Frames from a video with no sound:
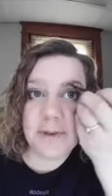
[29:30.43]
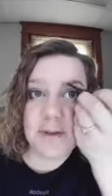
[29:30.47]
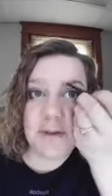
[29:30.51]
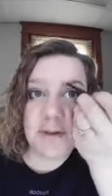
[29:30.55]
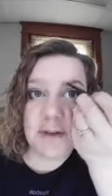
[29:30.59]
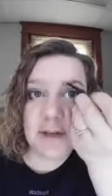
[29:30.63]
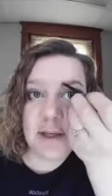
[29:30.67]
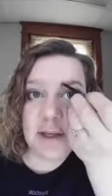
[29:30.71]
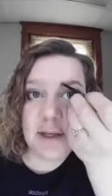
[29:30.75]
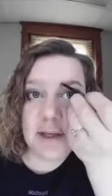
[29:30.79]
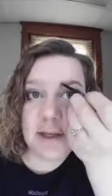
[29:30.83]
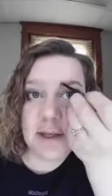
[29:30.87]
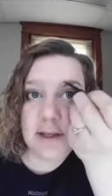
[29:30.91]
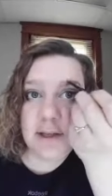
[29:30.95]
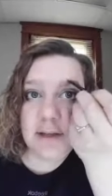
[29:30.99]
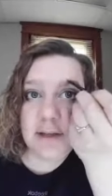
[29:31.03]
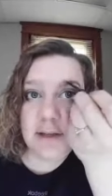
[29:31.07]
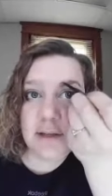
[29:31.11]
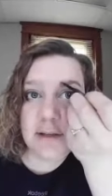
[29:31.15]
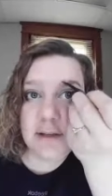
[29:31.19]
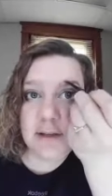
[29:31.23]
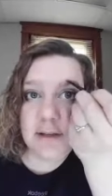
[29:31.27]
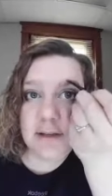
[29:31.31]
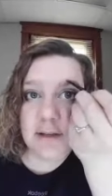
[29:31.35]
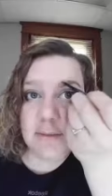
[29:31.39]
Okay,
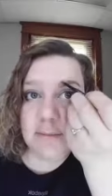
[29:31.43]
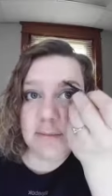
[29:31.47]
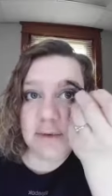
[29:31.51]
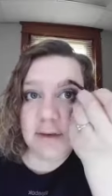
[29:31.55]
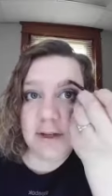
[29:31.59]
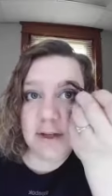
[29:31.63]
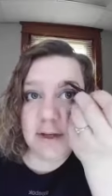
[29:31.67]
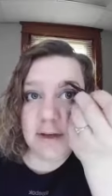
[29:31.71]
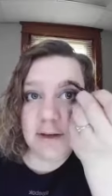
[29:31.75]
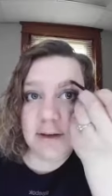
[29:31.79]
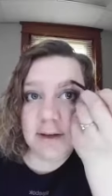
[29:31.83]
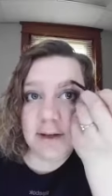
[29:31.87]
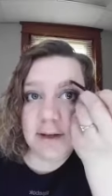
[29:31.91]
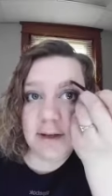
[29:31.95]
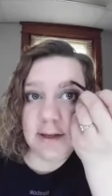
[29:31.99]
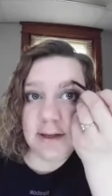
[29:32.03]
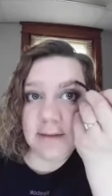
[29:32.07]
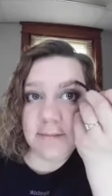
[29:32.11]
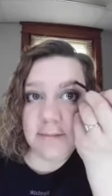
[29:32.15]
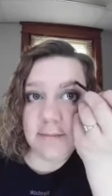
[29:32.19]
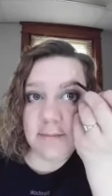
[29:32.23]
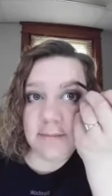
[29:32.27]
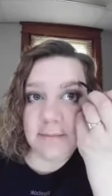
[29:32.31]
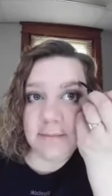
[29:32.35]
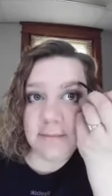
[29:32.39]
then I'm going to go
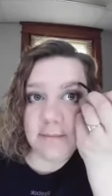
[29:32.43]
up,